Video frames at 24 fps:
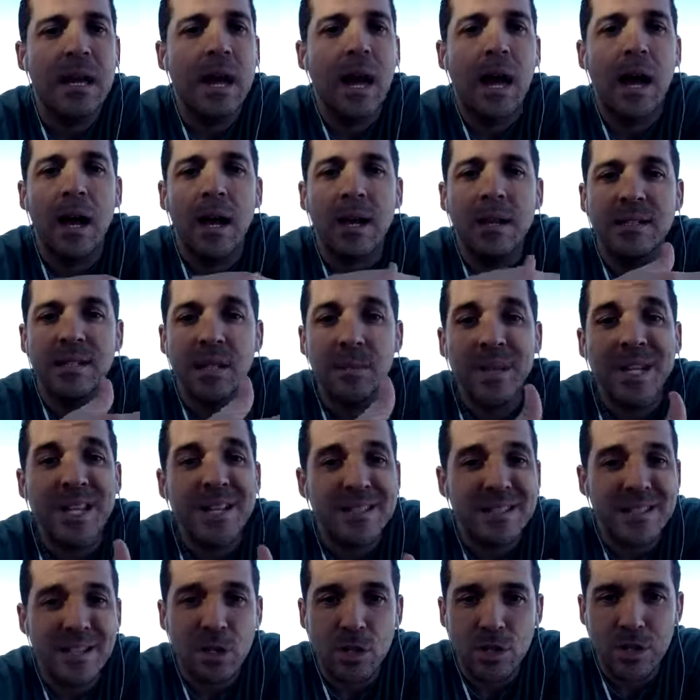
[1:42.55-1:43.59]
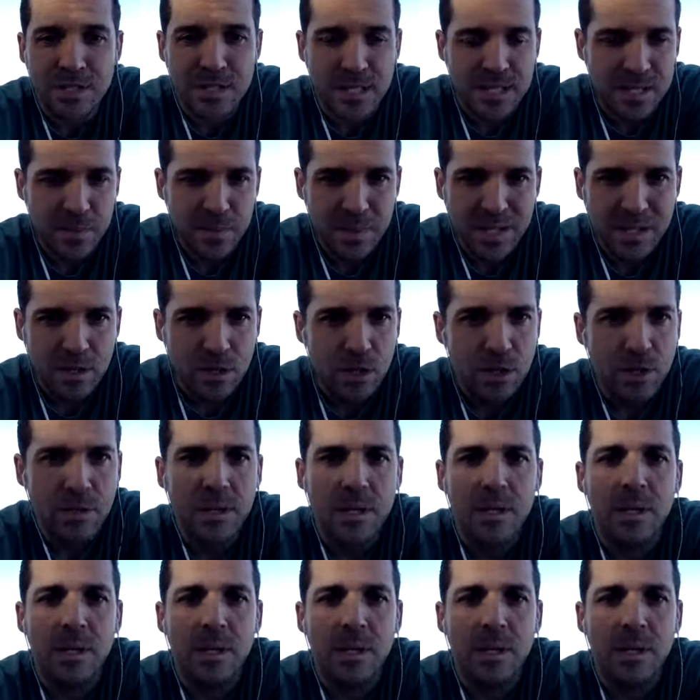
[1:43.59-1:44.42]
uh, to be considered as a speaker.